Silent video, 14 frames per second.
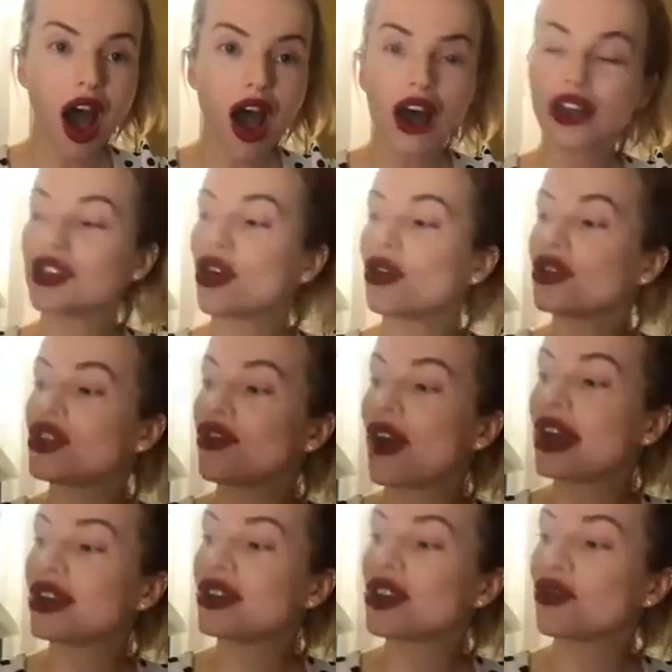So
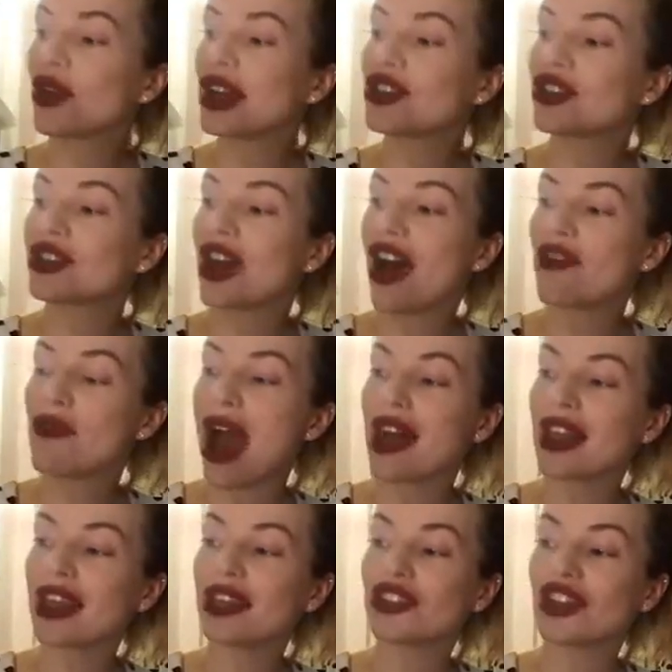to raise your soft
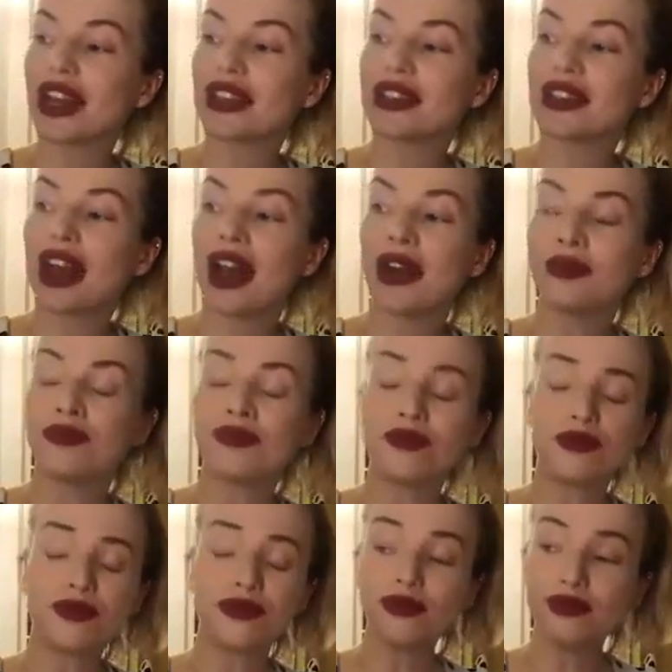palate, just
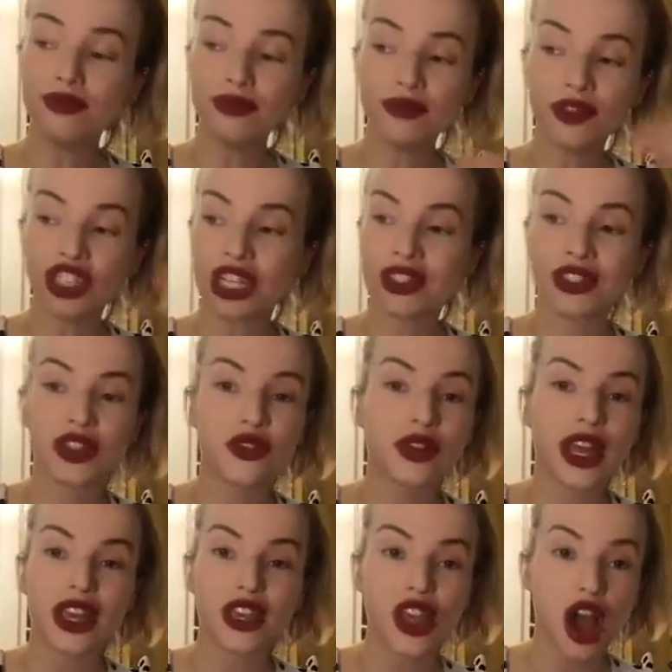do
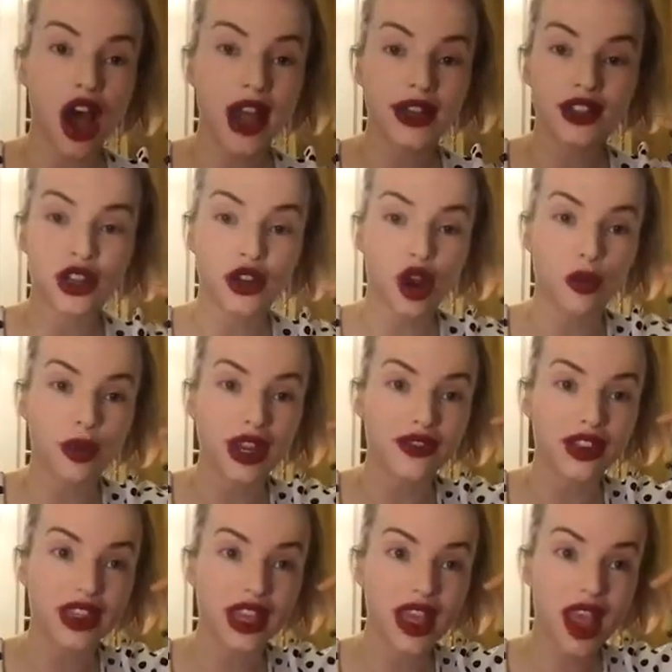like a yawn. So you're opening
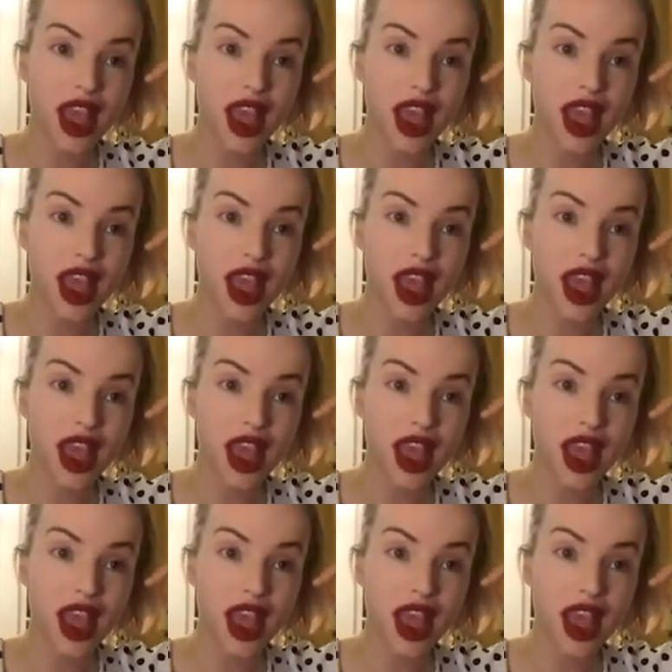everything.